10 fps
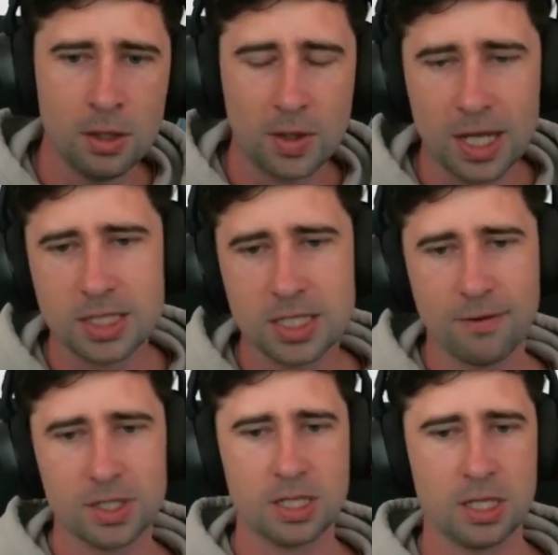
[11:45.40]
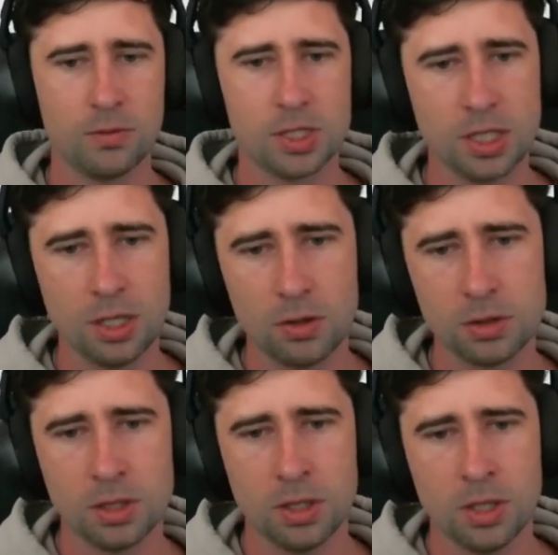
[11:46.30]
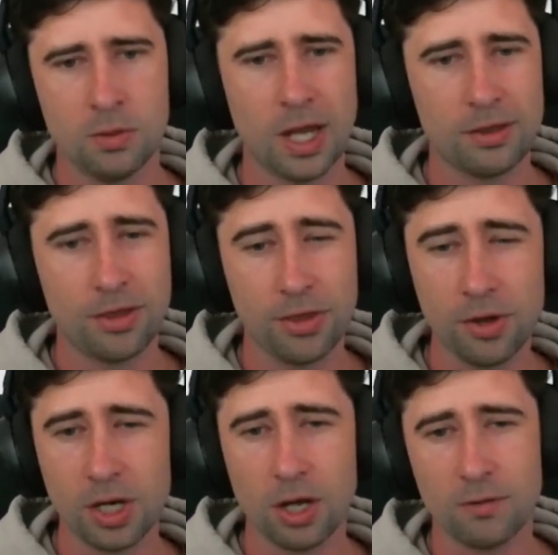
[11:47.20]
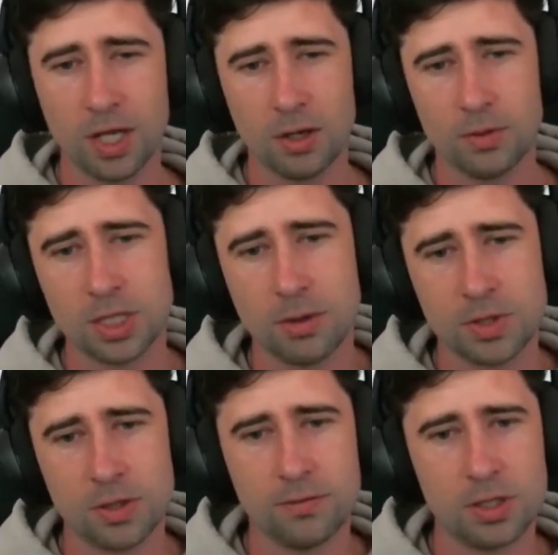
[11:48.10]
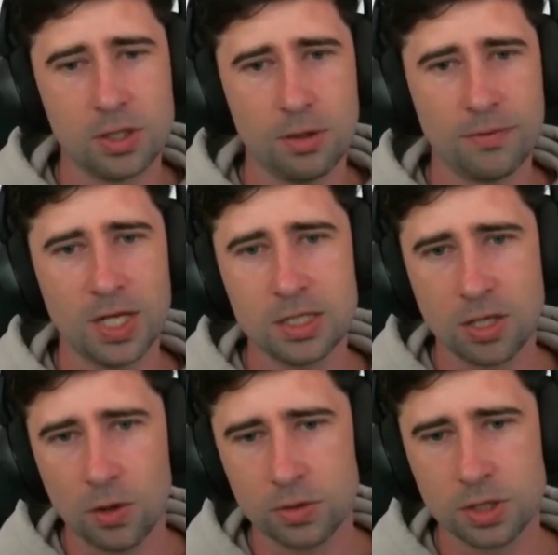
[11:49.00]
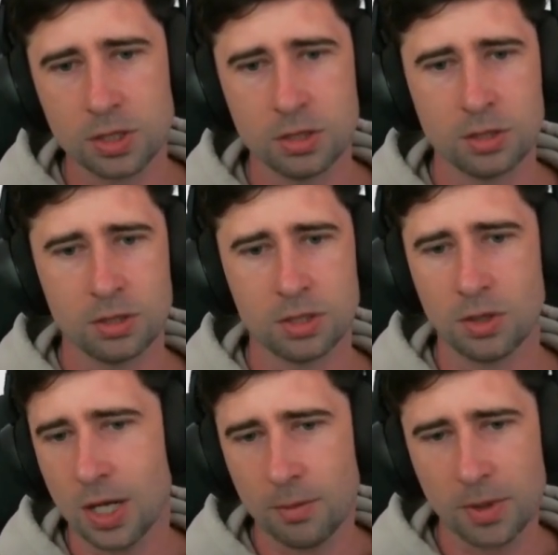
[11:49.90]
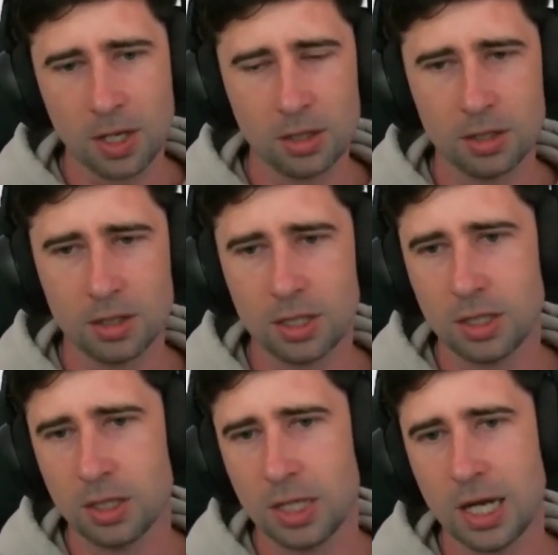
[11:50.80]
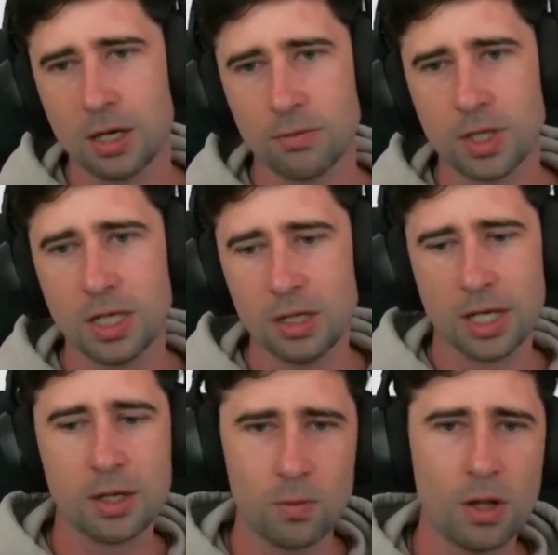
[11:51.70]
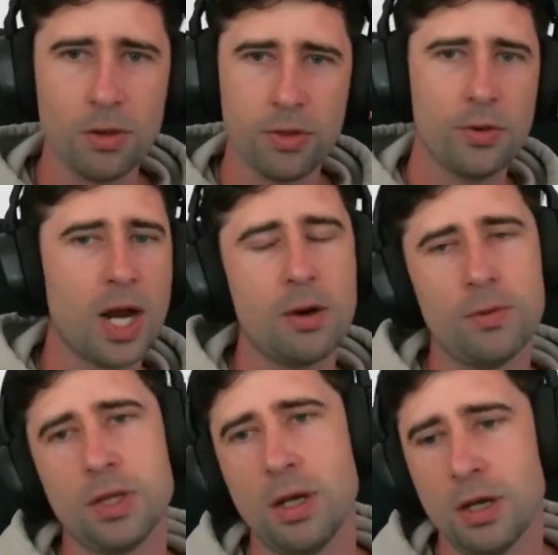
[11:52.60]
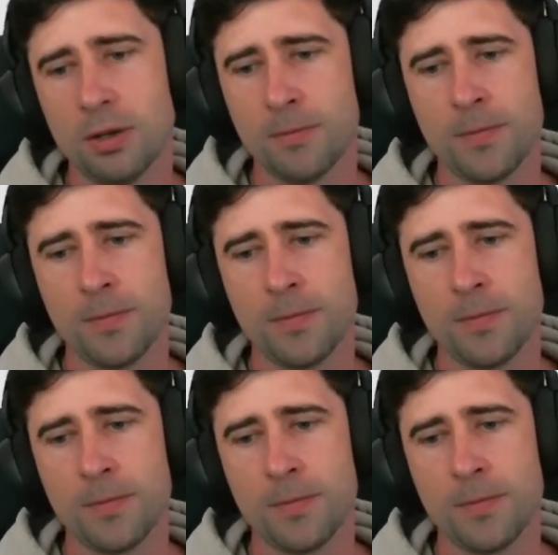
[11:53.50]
We had 17 with She-Hulk. We had 30 over here, which comes over the top of his Hulks. So we end up getting a really like well thought out win there.